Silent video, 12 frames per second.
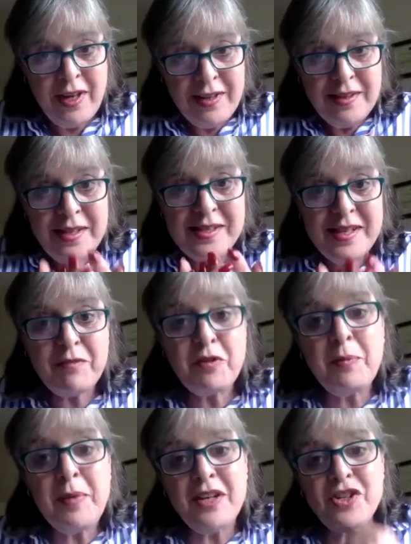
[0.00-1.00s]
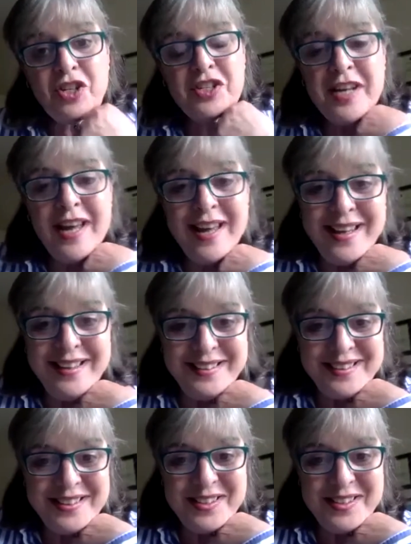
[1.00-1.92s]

this information to hand.